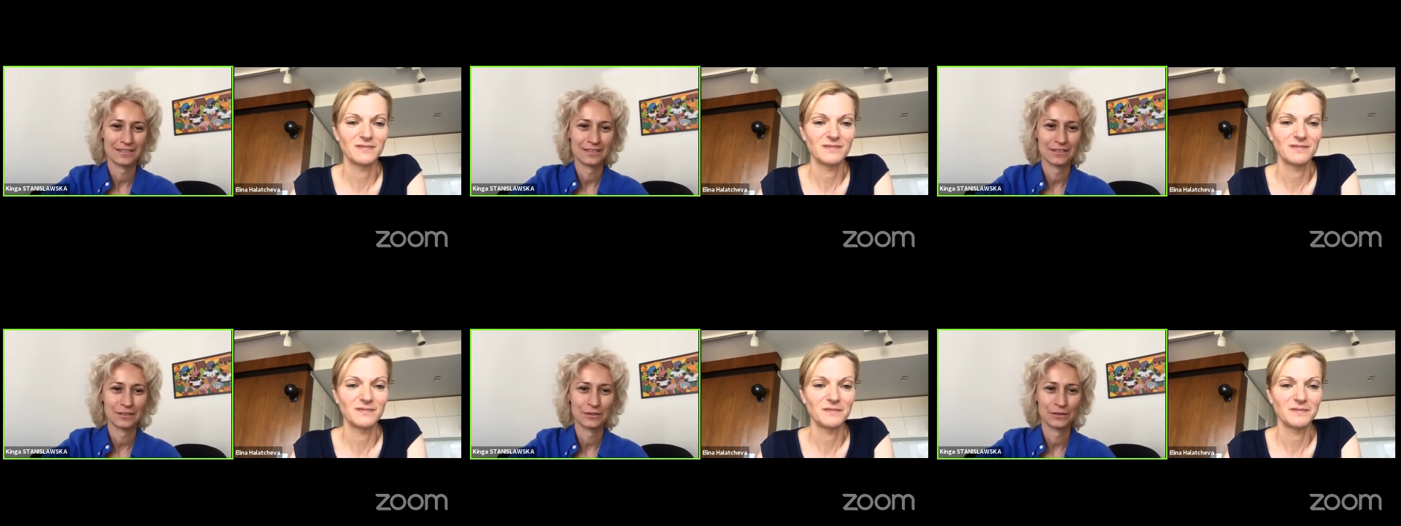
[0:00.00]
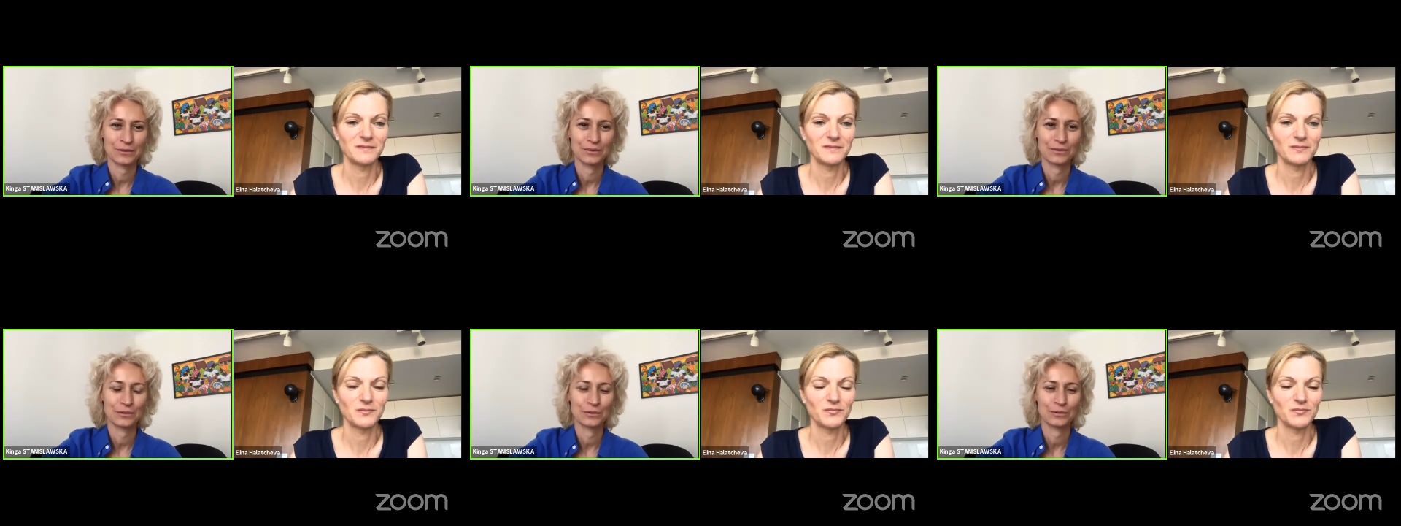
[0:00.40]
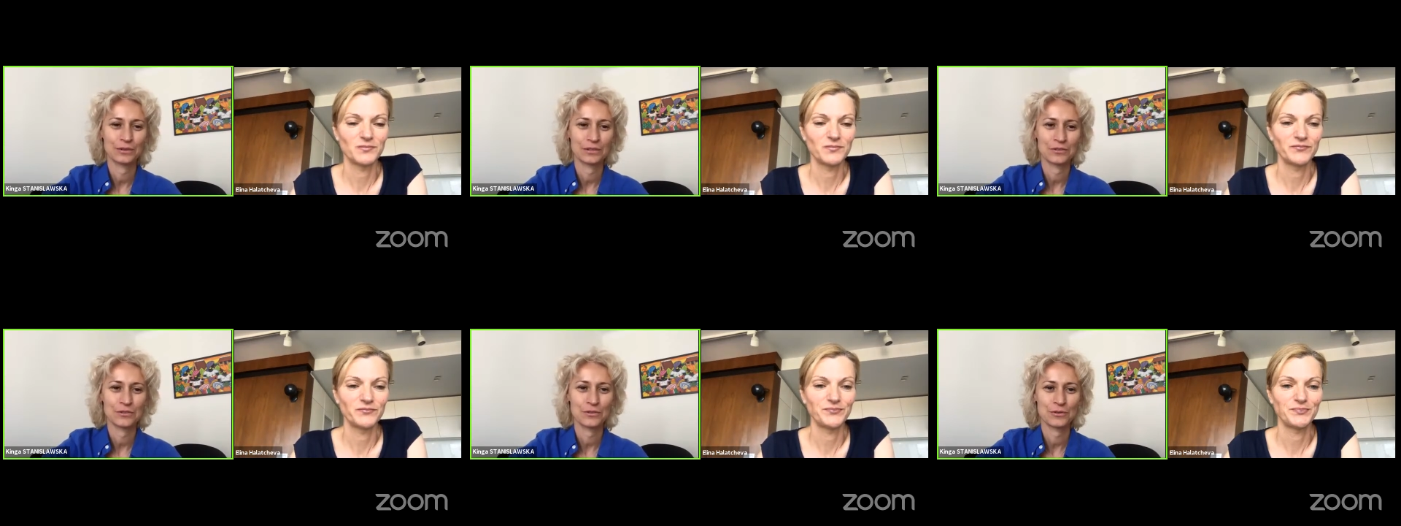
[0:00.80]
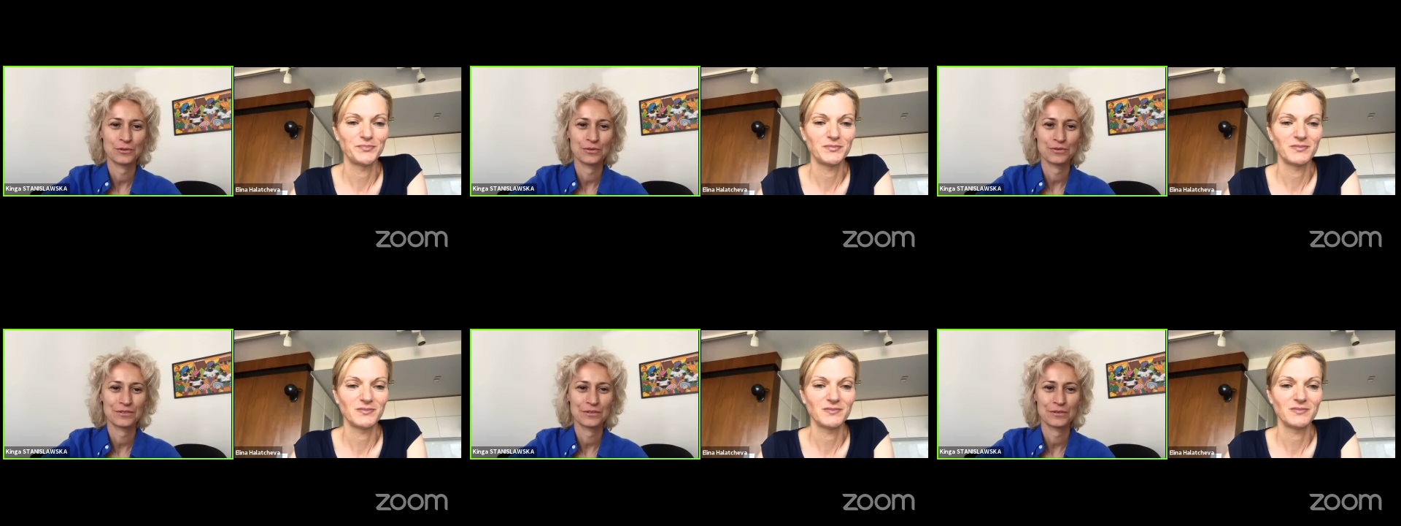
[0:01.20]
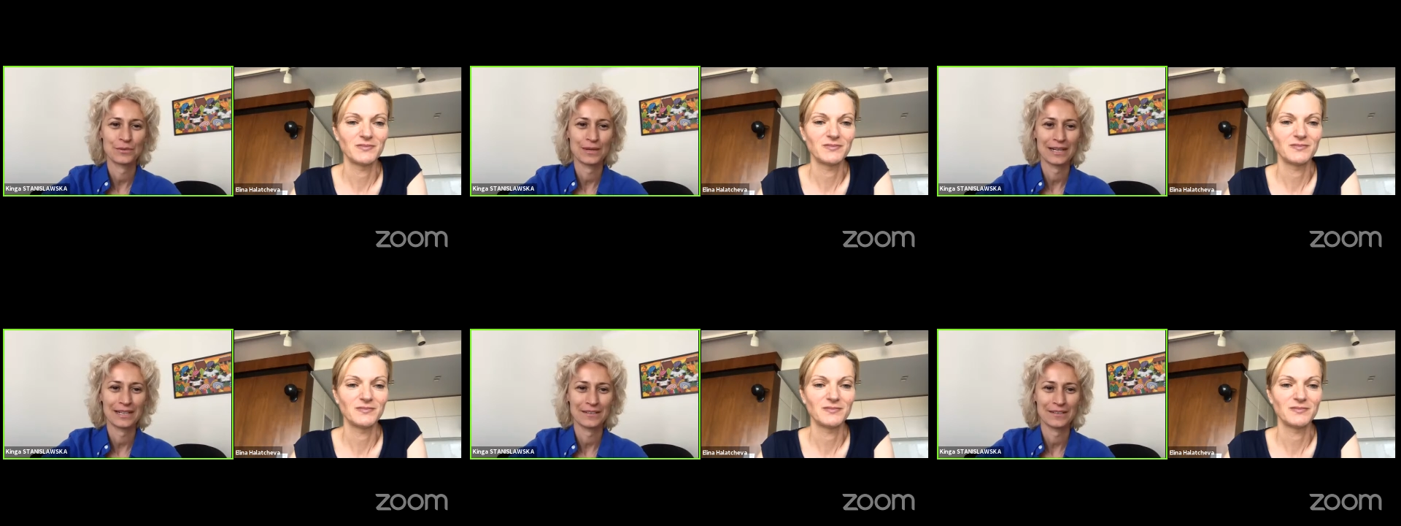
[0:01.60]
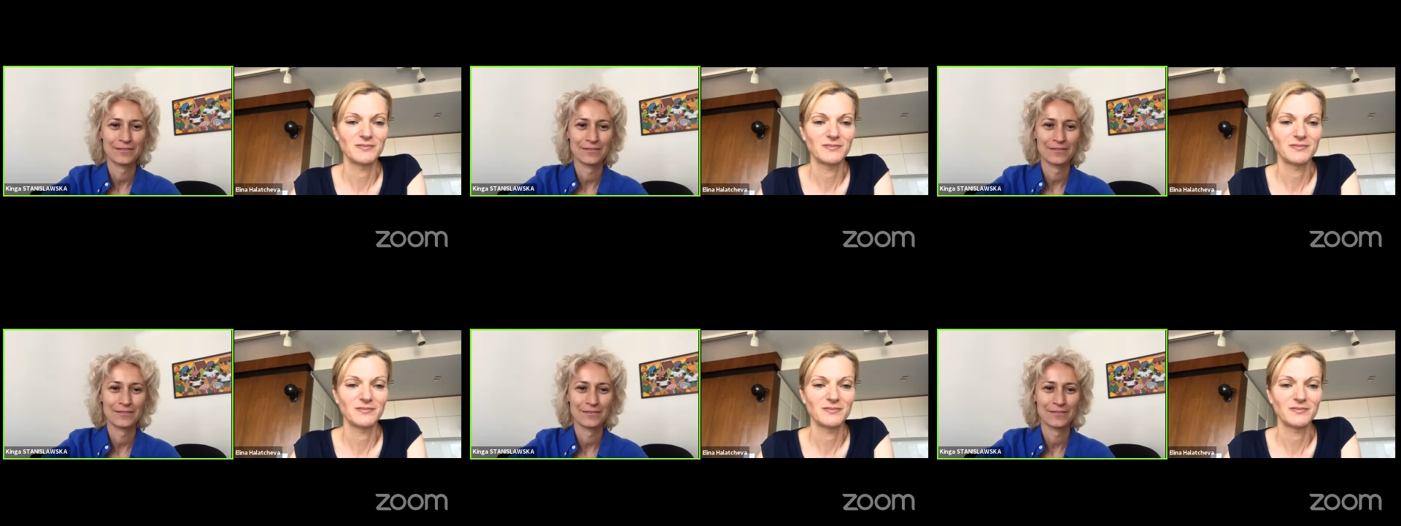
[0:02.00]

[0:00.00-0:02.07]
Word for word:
Speaker 1: So you can choose the right